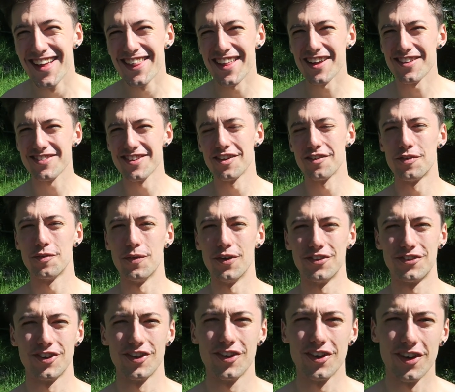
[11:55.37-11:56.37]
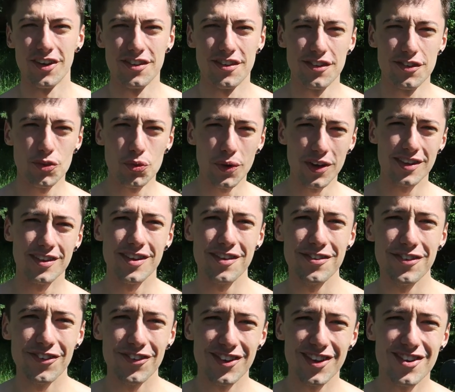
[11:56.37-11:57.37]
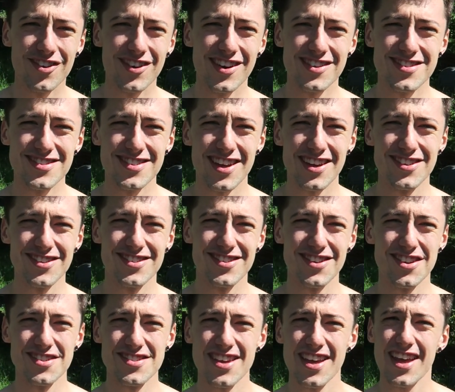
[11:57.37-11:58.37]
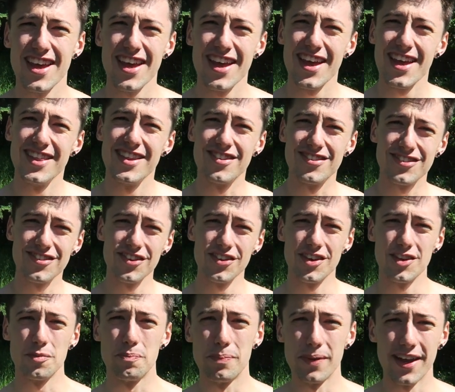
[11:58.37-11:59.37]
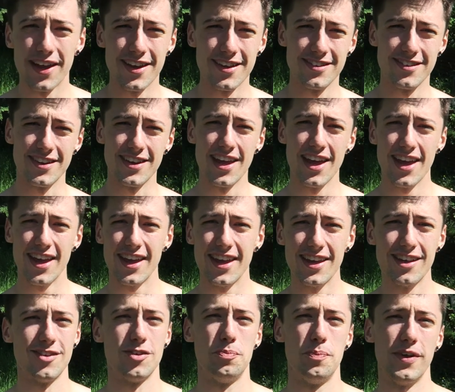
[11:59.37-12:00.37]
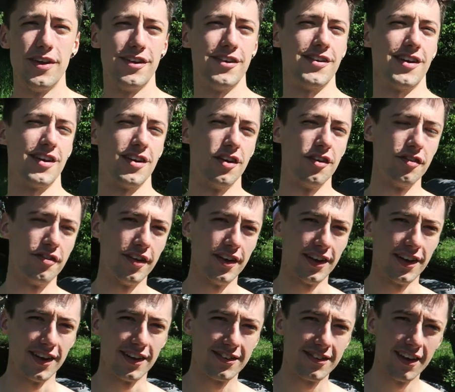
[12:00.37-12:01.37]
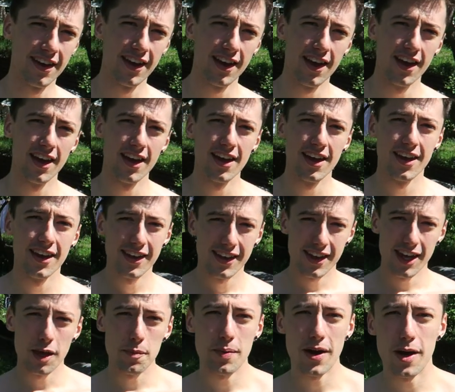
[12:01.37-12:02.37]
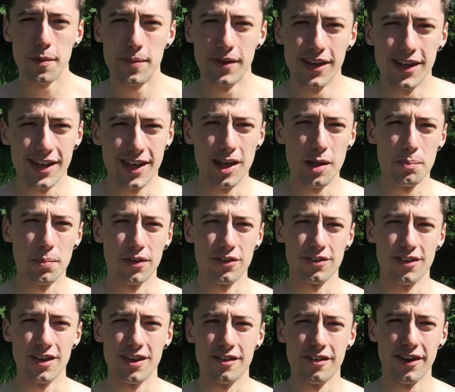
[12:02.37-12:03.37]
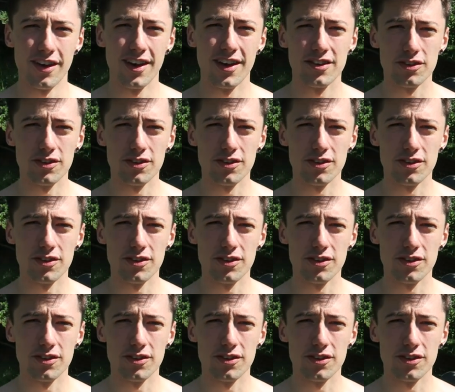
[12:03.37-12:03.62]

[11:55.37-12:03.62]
Thanks a lot for watching, guys. It's 24 degrees Celsius. The sun is blazing. It has been Gridlock Fitness. Keep happy, keep positive.